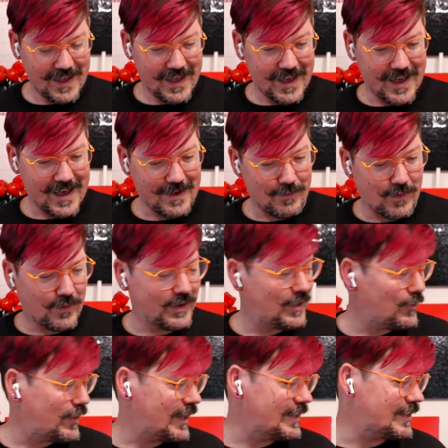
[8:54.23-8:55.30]
when you
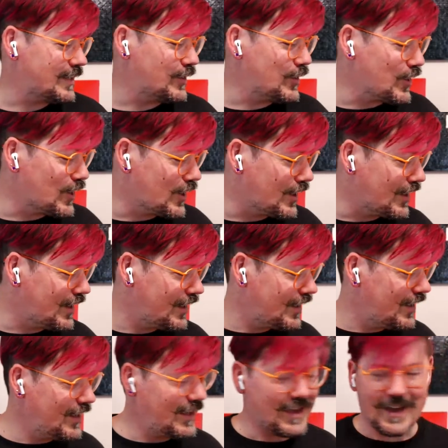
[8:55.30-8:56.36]
get to learn
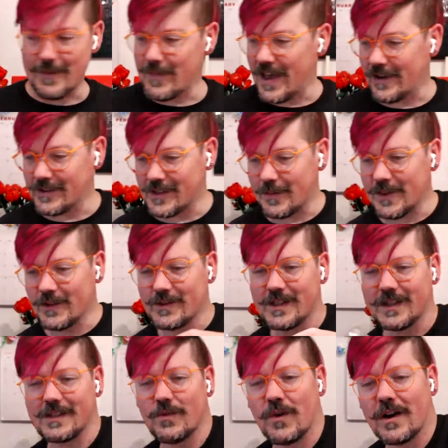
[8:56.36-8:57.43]
how some of those
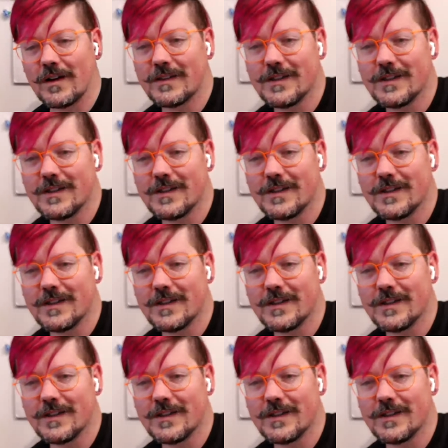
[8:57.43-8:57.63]
things work.